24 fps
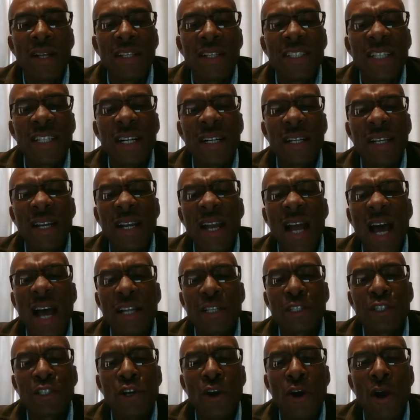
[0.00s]
Children
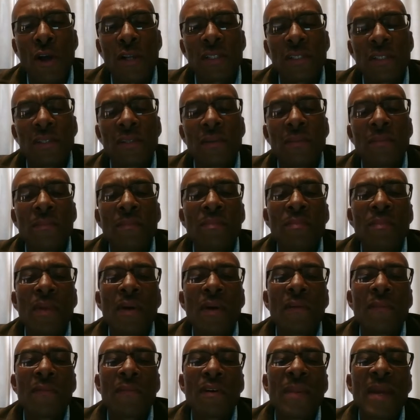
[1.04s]
are taught
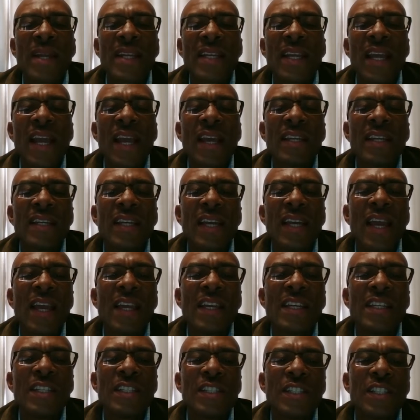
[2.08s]
from an early
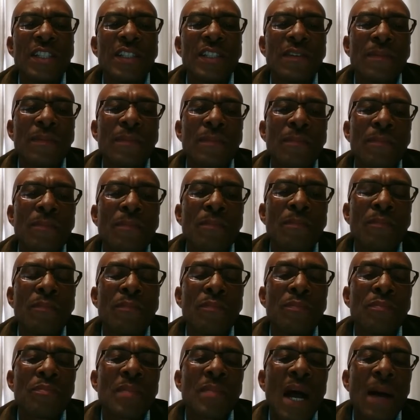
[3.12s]
age
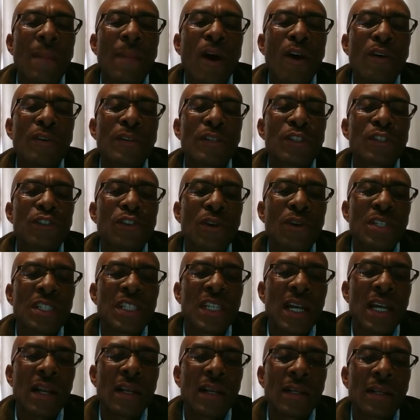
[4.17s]
about
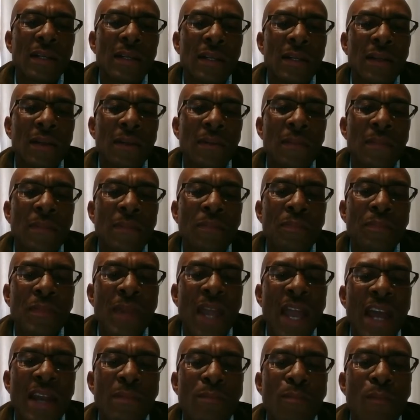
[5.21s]
social
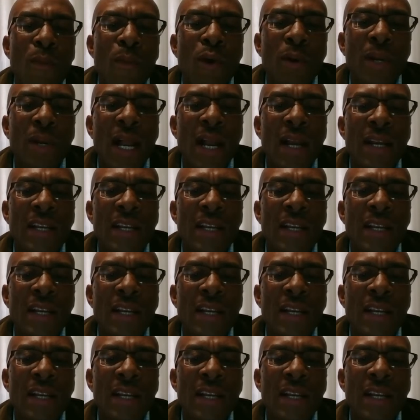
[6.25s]
and moral